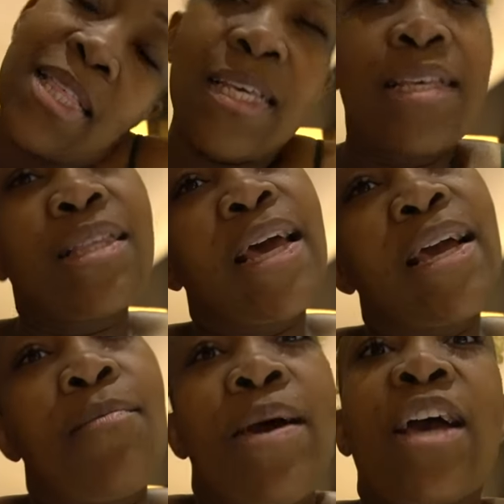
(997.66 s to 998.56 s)
this.
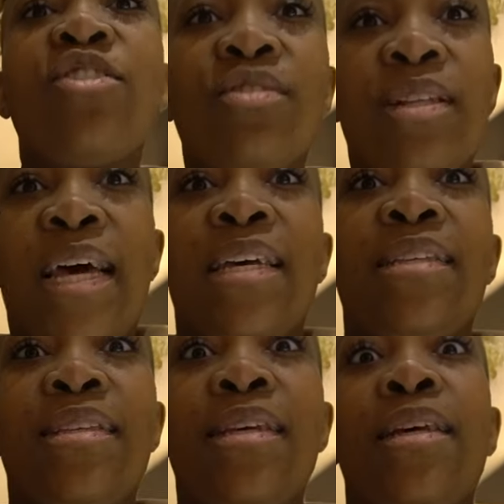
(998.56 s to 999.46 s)
Like I'm actually like
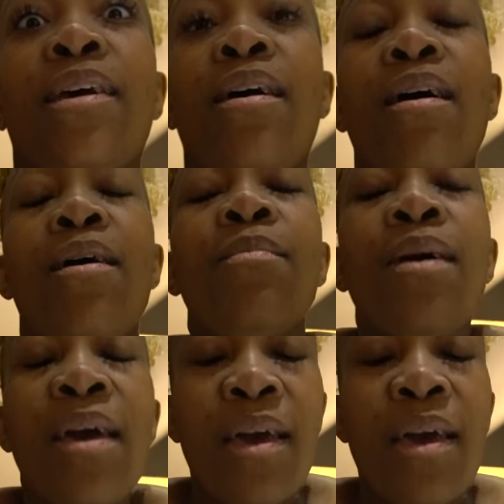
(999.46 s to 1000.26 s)
sitting up.